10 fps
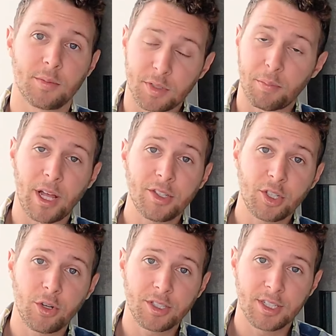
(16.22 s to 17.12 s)
Some supplies
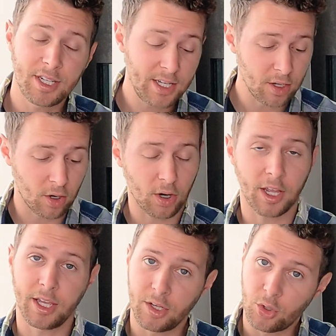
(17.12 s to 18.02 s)
you're going to need
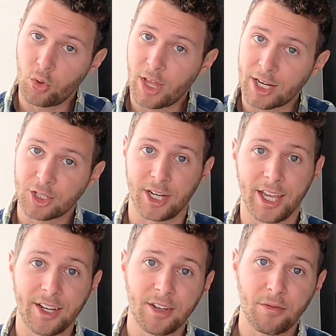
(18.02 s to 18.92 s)
are a dual action hand